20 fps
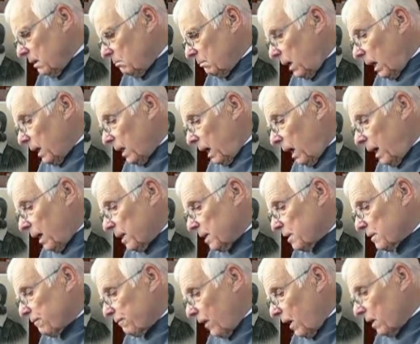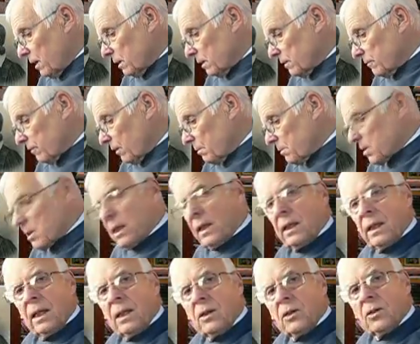my eyes fail from
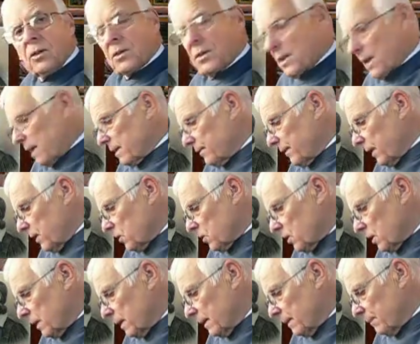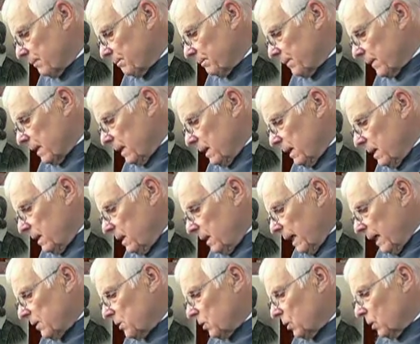seeking your salvation
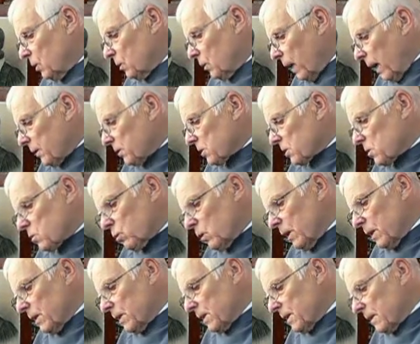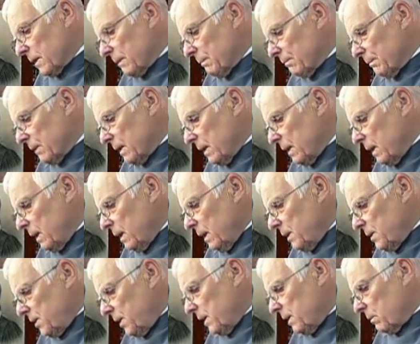and your righteous word.
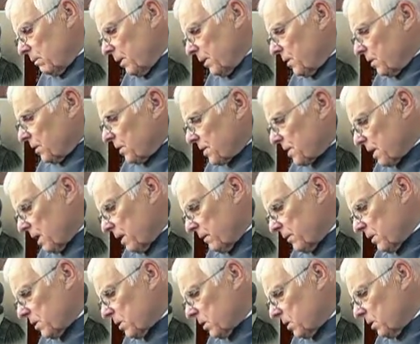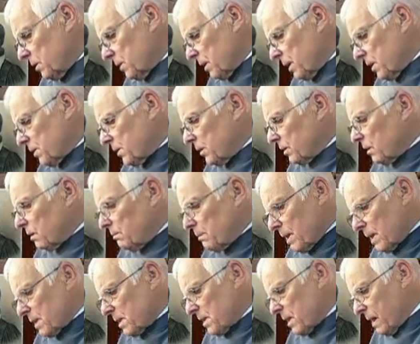Deal with your servant according to your
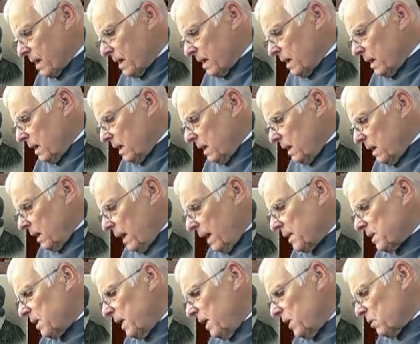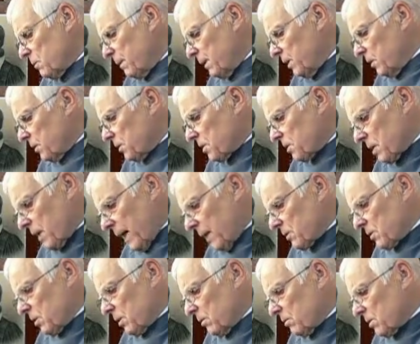mercy, and teach me your
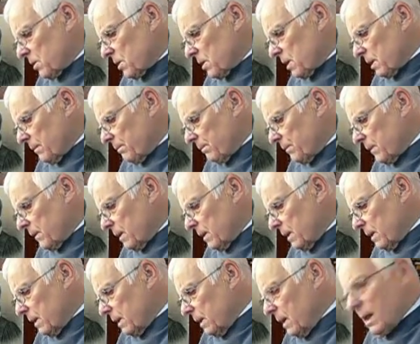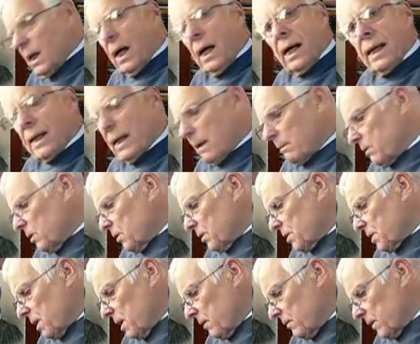statutes. I am your
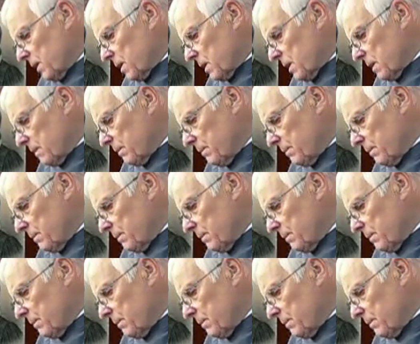servant.